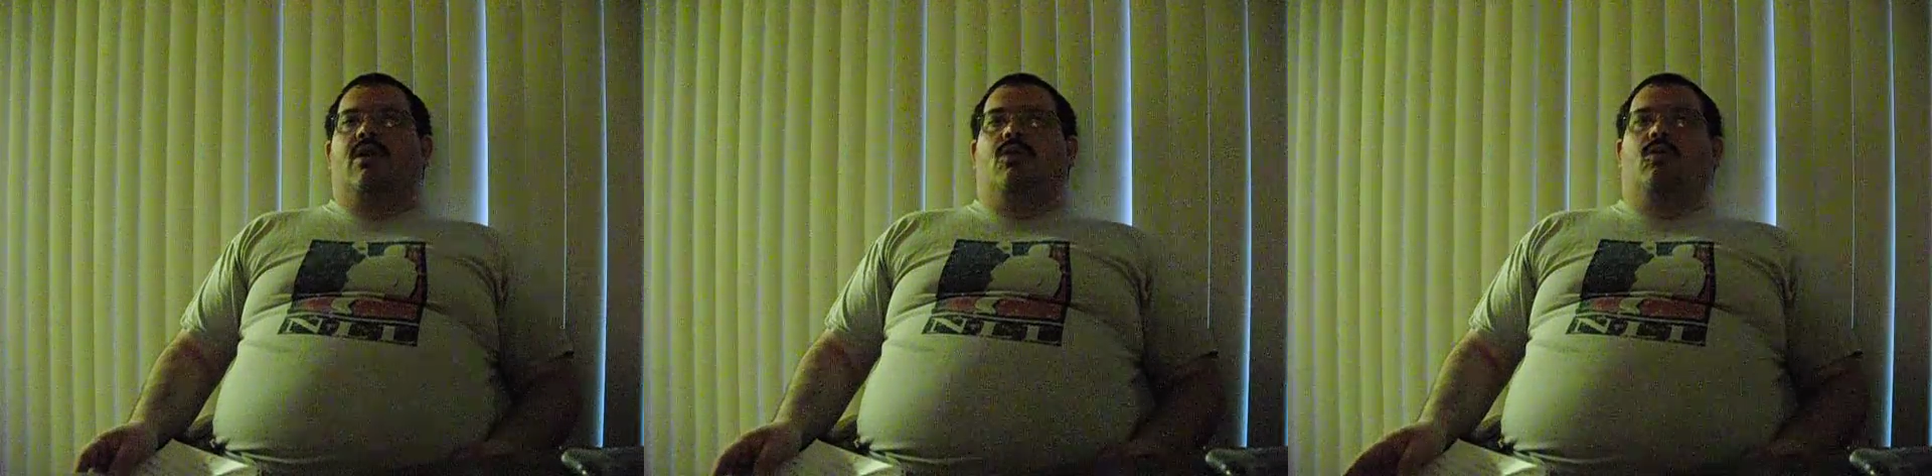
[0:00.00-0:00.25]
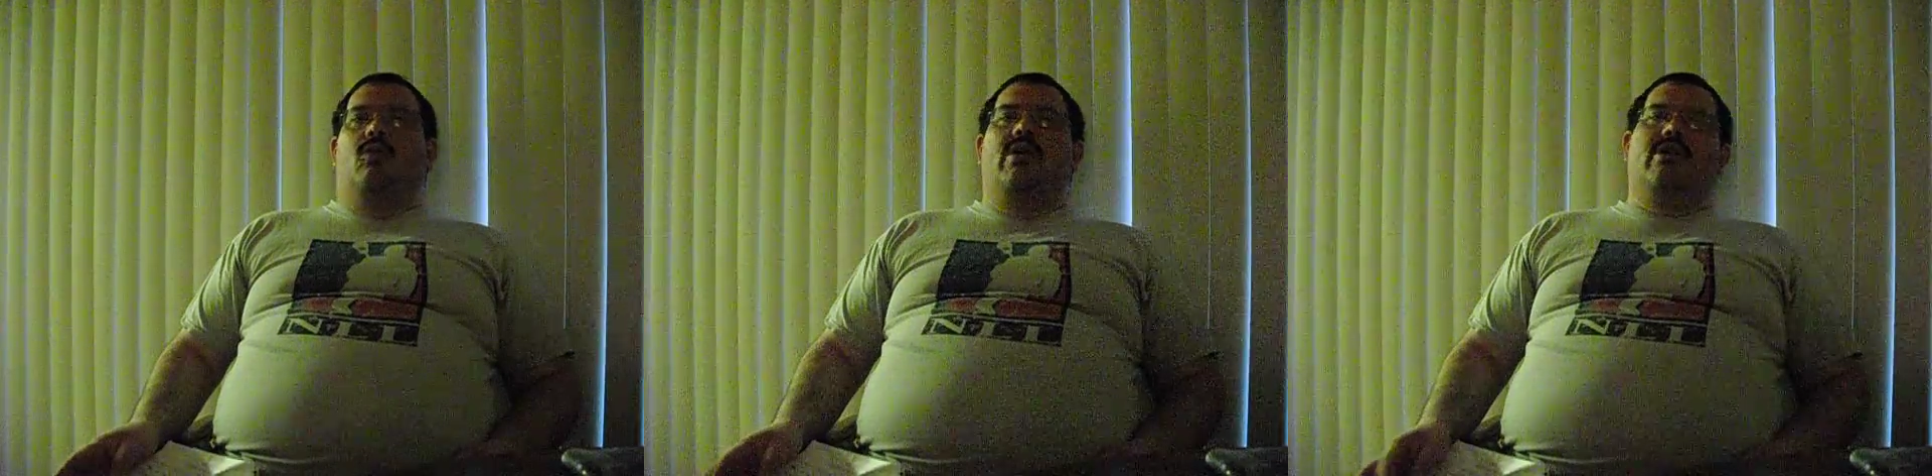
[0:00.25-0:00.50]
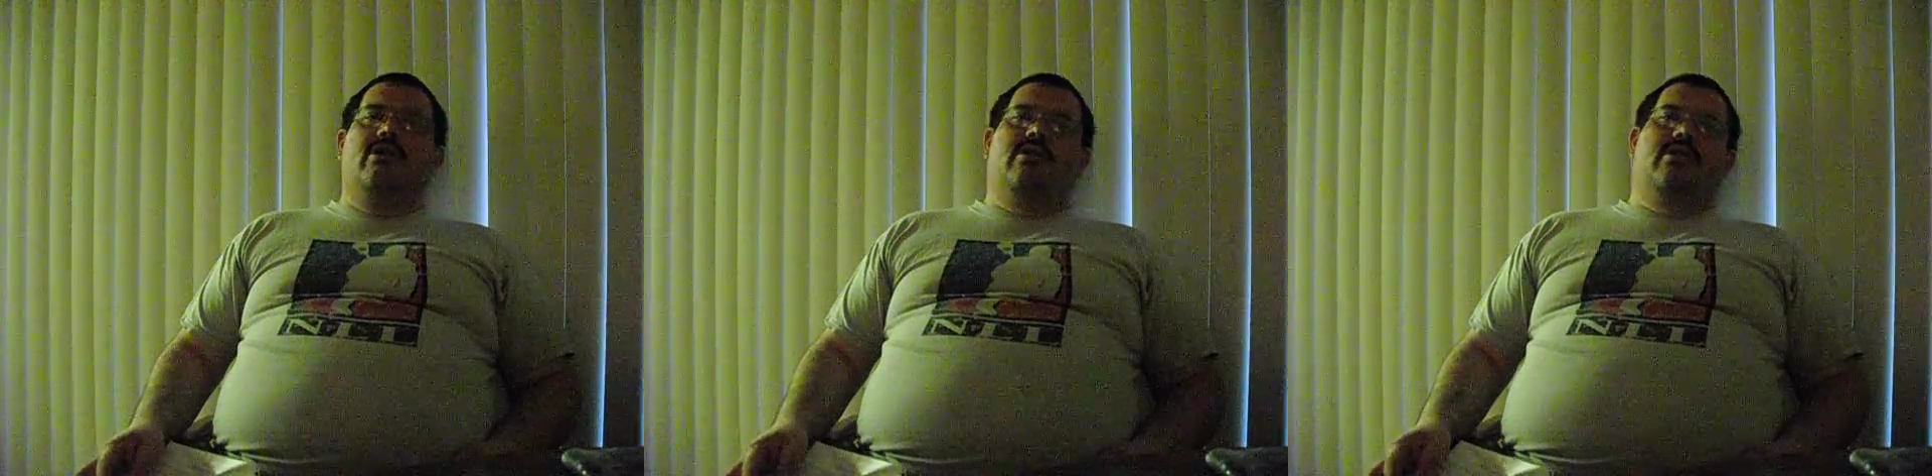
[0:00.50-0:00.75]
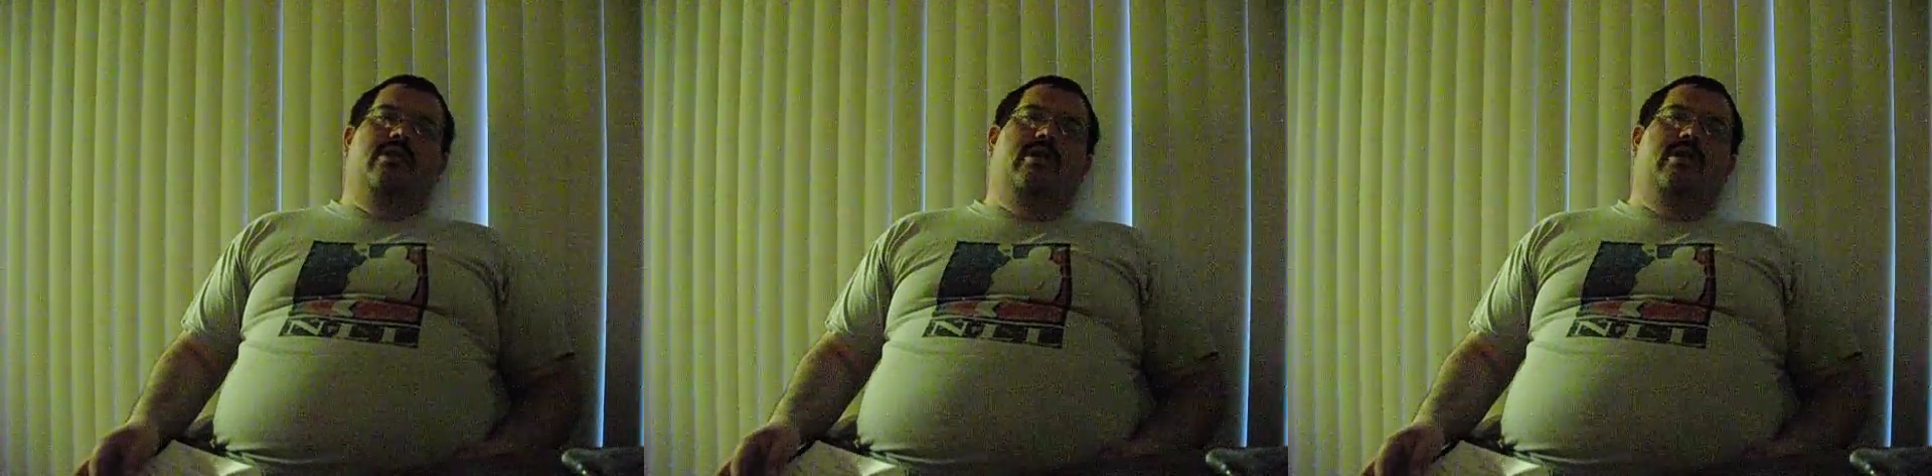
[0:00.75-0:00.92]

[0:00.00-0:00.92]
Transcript: Winner